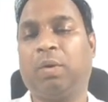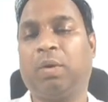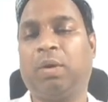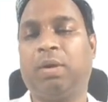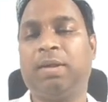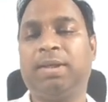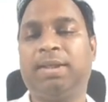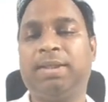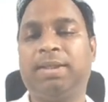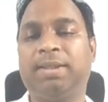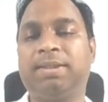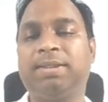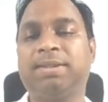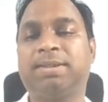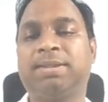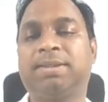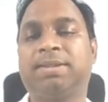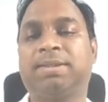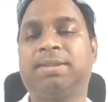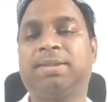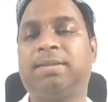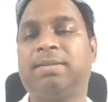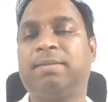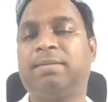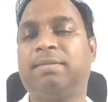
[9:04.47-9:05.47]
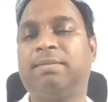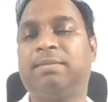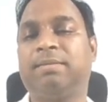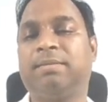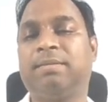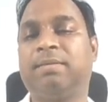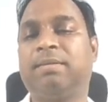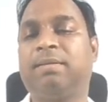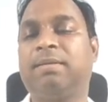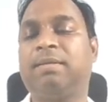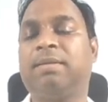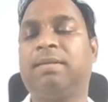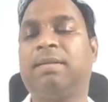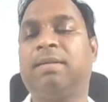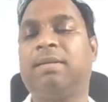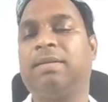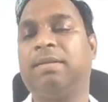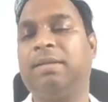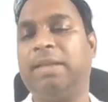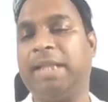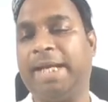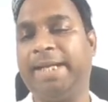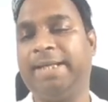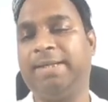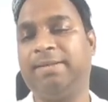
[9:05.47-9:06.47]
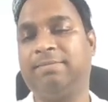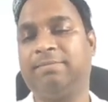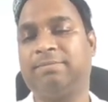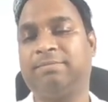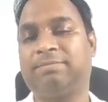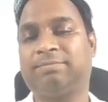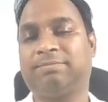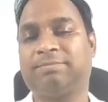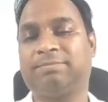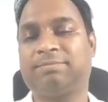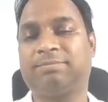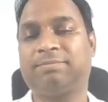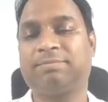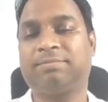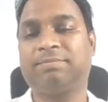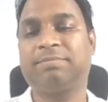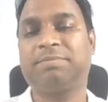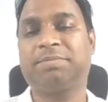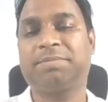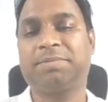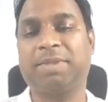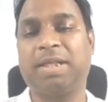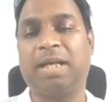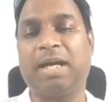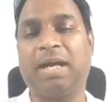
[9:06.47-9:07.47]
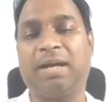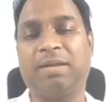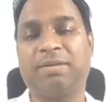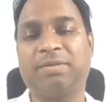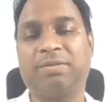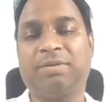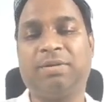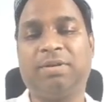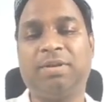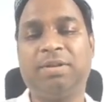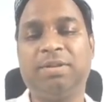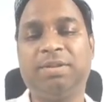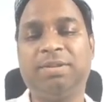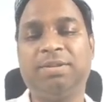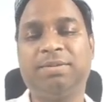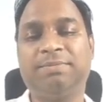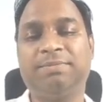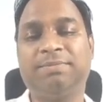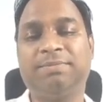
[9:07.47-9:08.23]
on this line are called